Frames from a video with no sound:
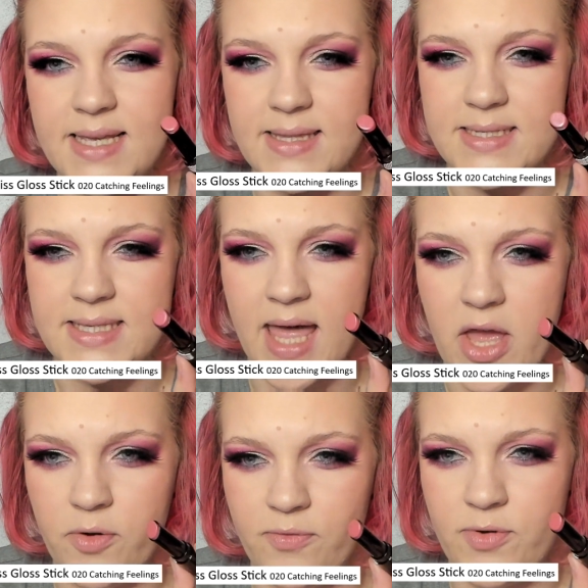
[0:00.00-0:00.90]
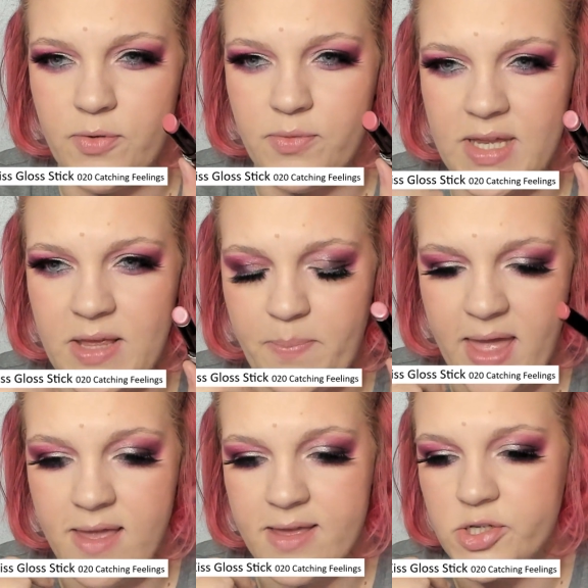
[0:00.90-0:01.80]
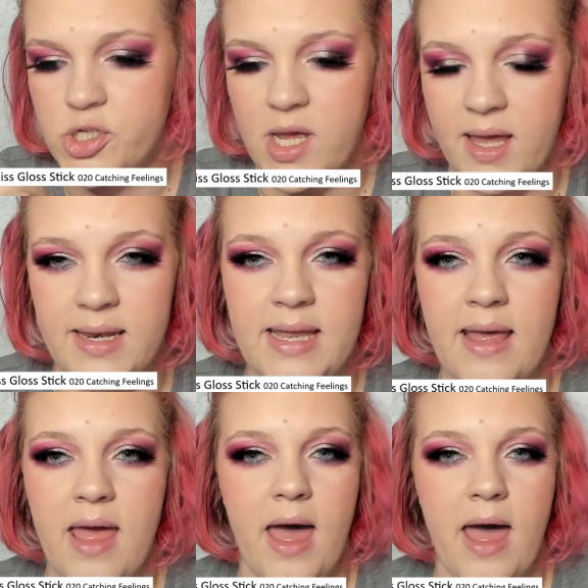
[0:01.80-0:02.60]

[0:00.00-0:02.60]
like this kind of nudie pinkish shade.